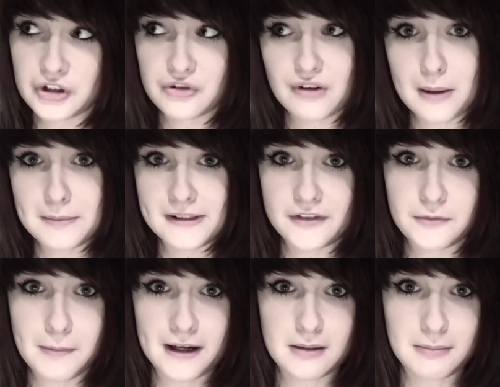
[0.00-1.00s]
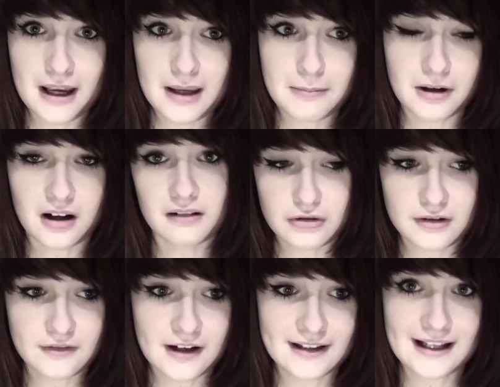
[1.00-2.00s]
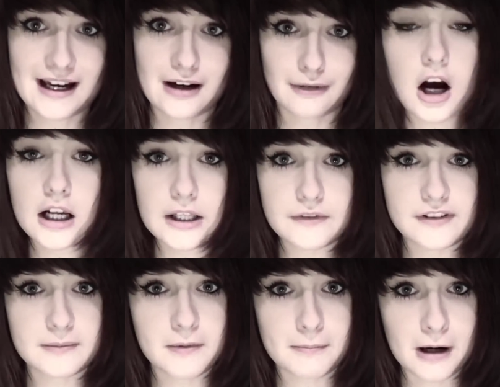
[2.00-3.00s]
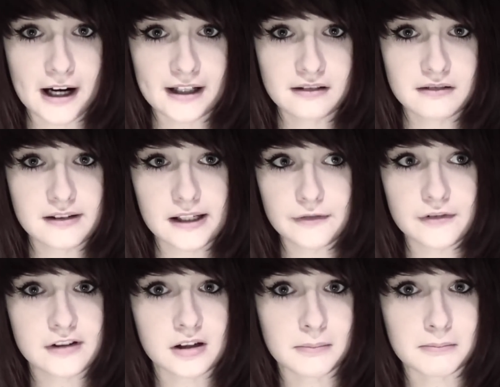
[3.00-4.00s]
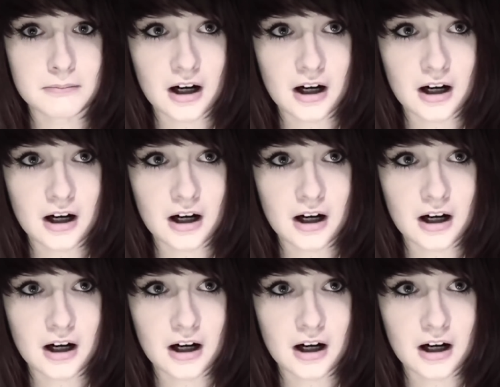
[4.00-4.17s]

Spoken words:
You can grab yourself a pen and paper. Do it right now. I'll give you some of mine to give you some